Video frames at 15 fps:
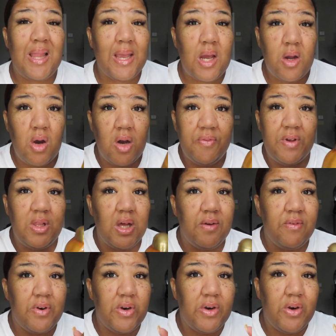like a coffee
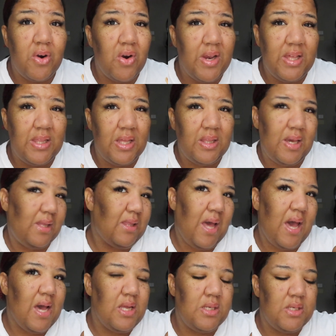lover or anything like
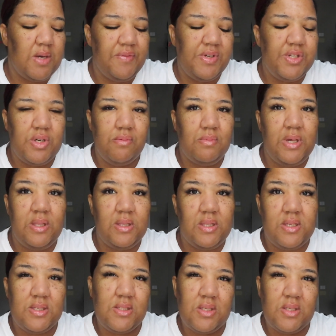that definitely don't think that this